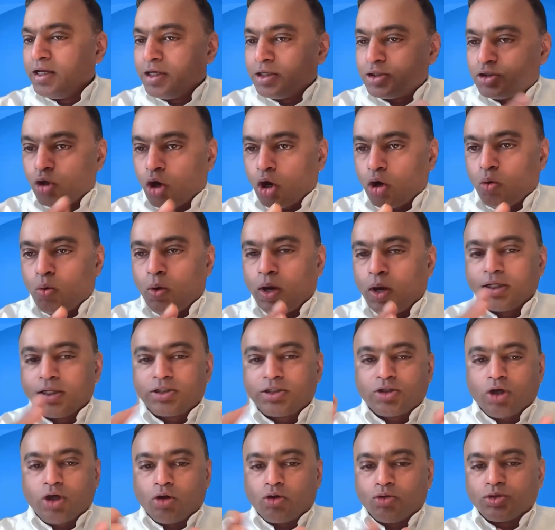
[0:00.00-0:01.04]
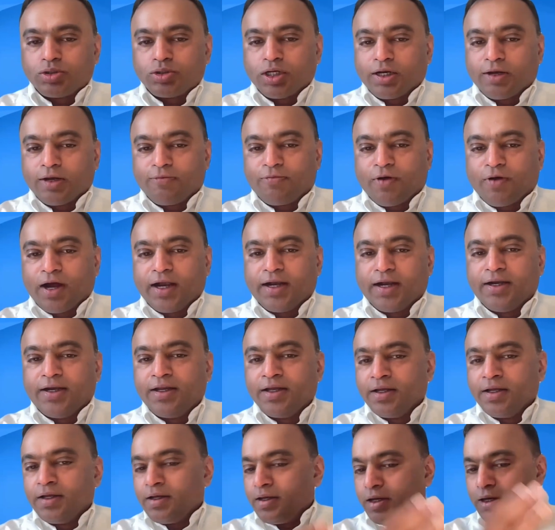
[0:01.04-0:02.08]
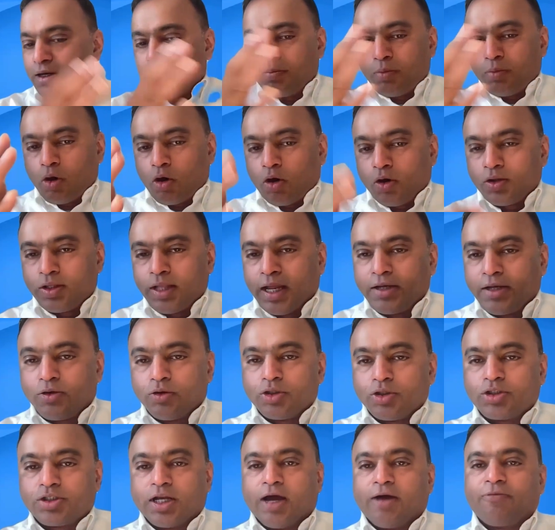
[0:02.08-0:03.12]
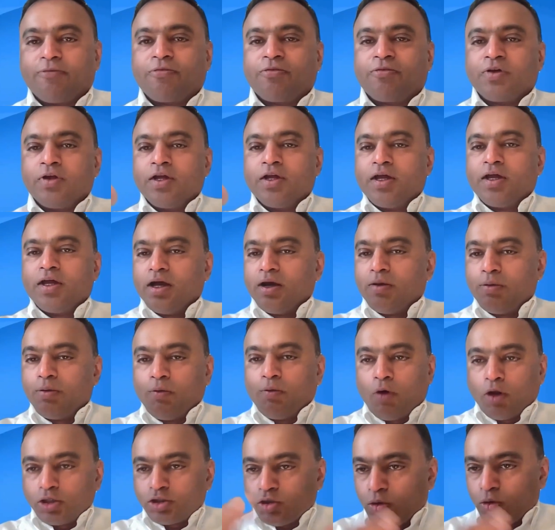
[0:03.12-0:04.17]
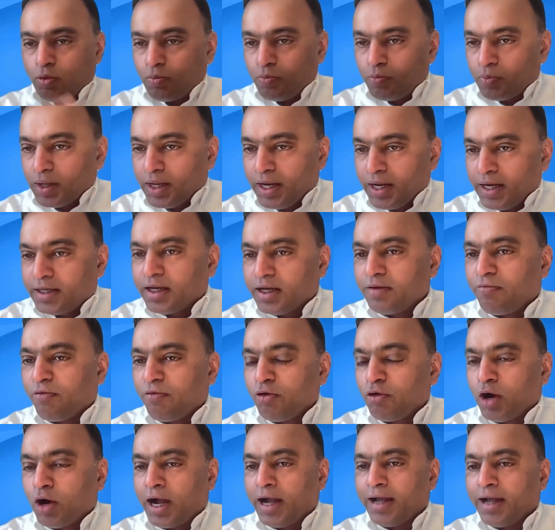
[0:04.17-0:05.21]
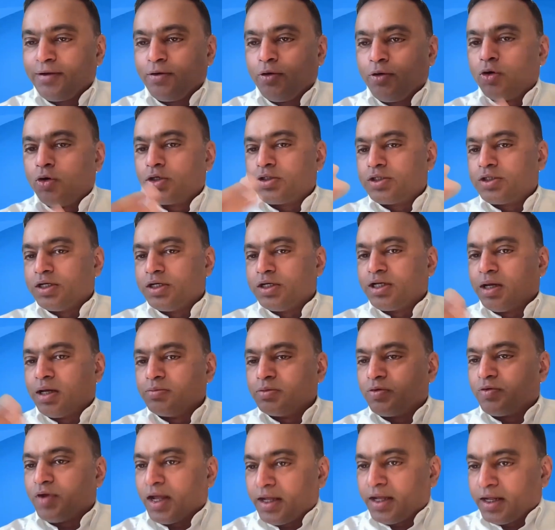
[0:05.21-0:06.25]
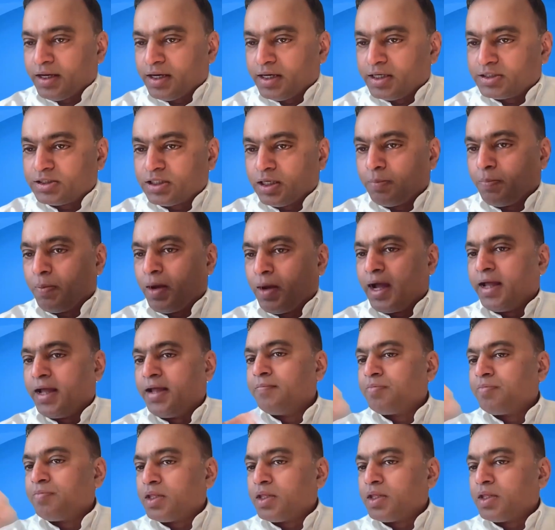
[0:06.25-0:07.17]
SOC 1, SOC 2 certified, all of that good stuff. We've also hit a few high notes in terms of recognition by